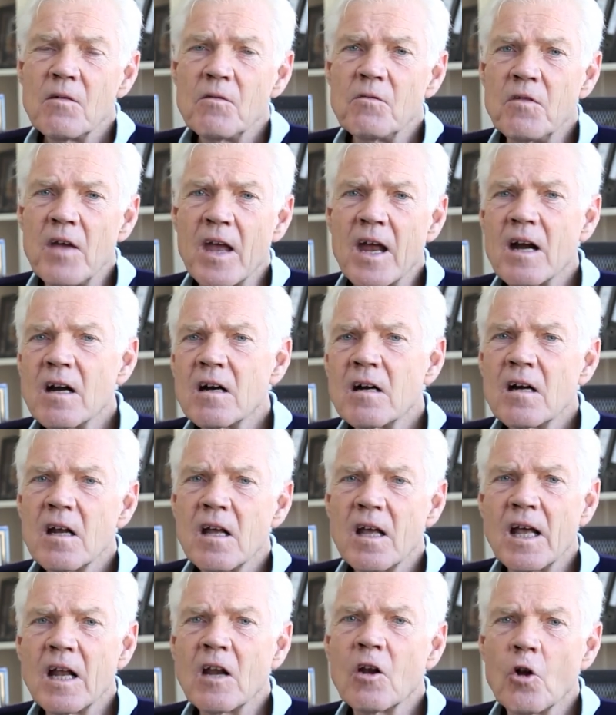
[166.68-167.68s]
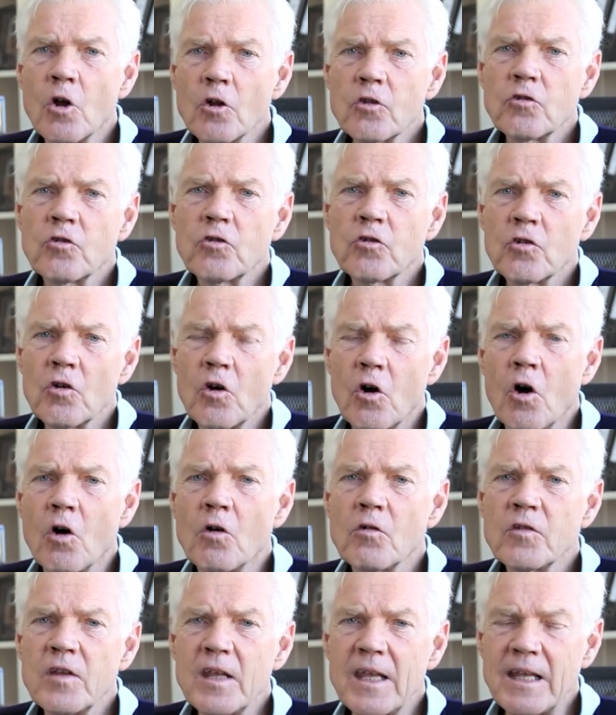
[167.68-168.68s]
where a lot
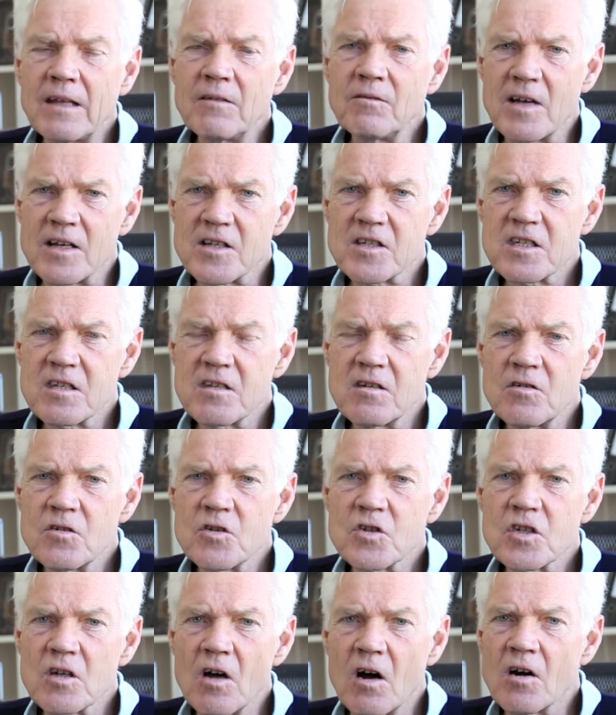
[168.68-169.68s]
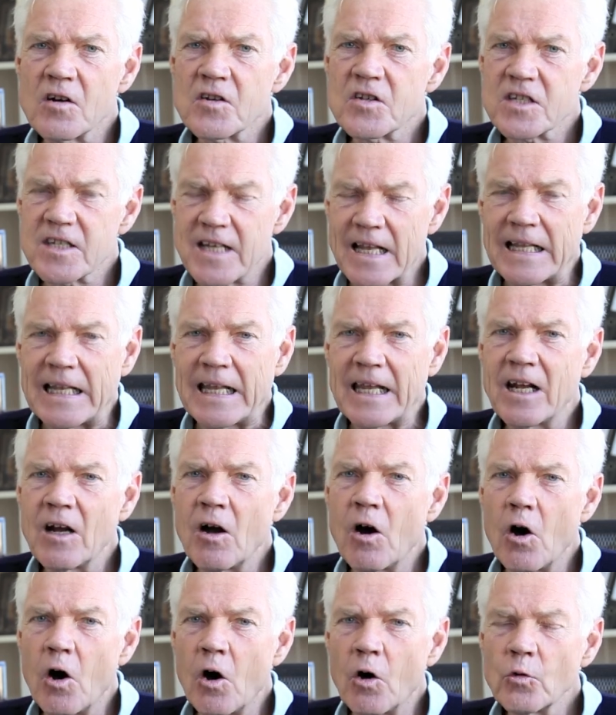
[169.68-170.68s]
of the investors are selling
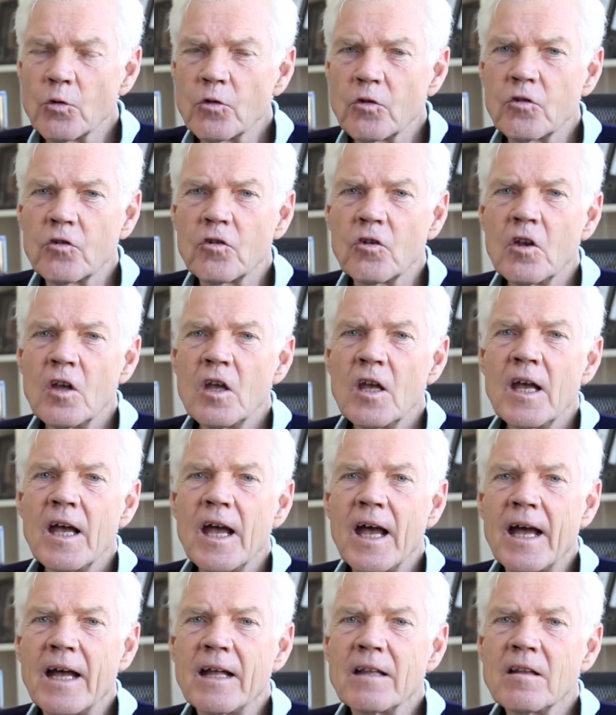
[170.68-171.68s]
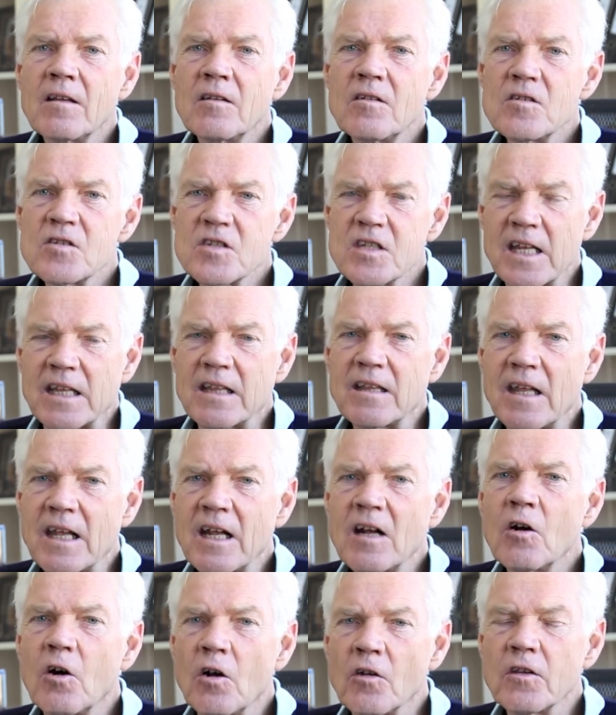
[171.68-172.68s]
out and
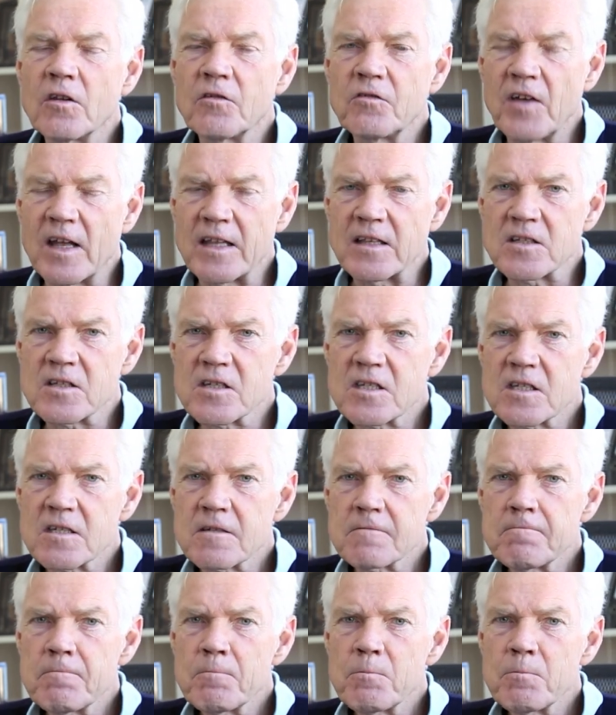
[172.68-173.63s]
sitting on the fence.